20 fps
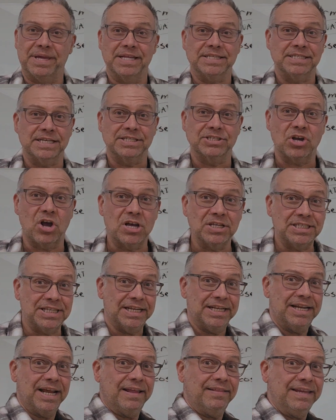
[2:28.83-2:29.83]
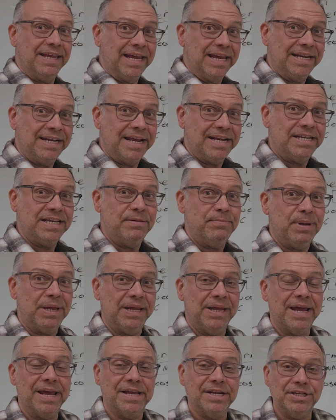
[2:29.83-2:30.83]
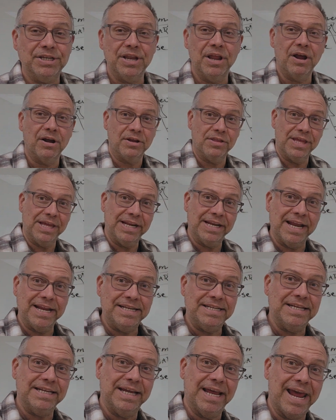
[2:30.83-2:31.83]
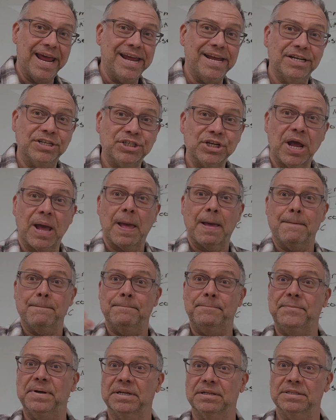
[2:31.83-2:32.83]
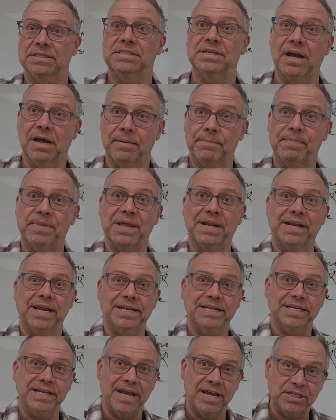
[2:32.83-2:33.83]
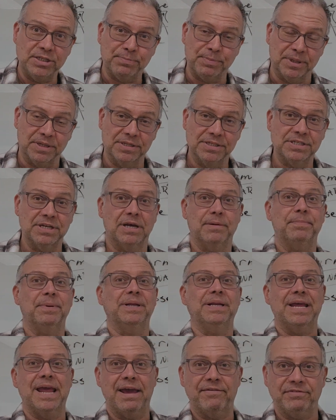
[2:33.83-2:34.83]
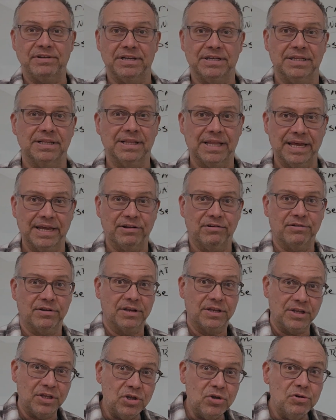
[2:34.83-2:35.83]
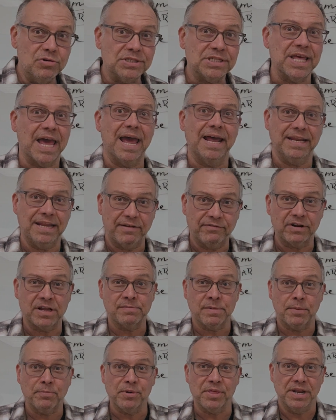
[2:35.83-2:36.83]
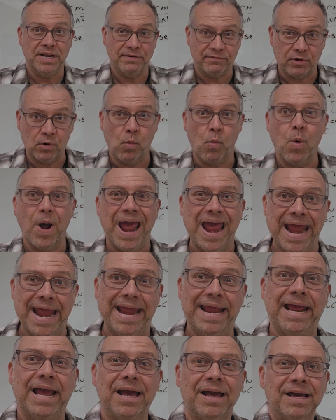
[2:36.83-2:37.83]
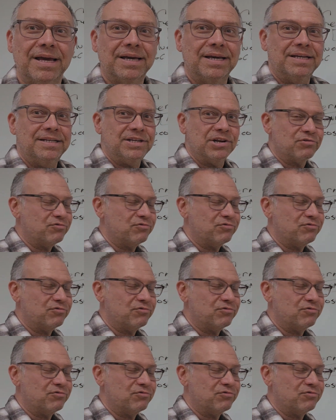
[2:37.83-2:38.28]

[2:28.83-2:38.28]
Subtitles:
gets exhausted and the NADH builds up. The NADH builds up and you have to use that. You have to come up with a different way to